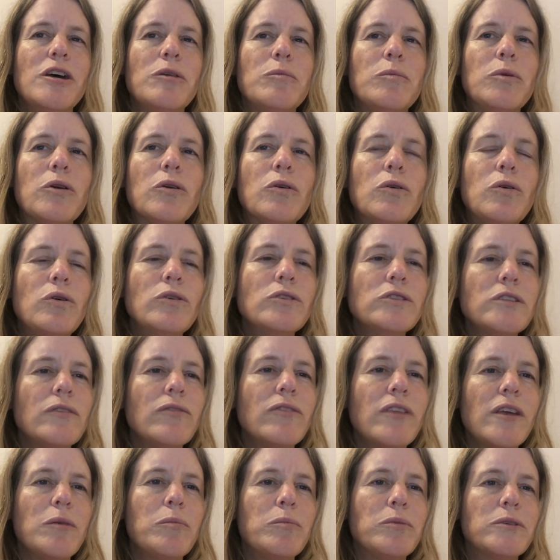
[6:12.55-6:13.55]
because of
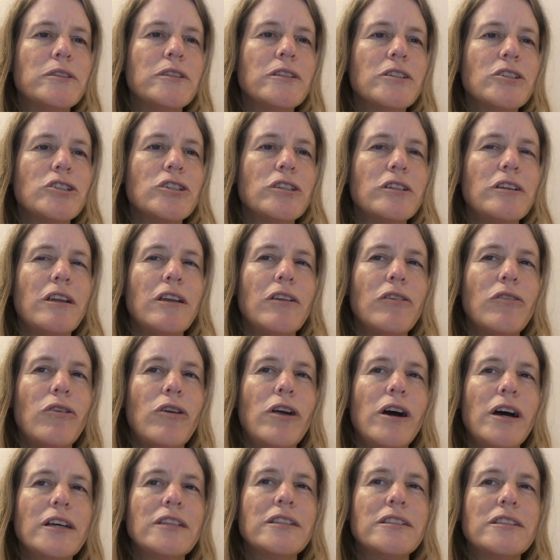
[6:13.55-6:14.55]
their position in
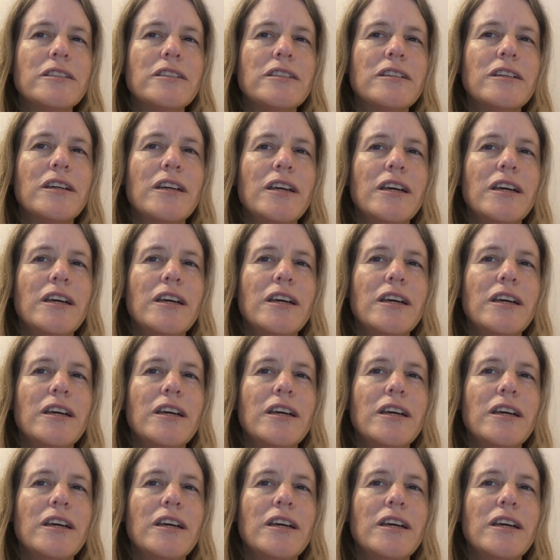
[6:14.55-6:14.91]
Christ.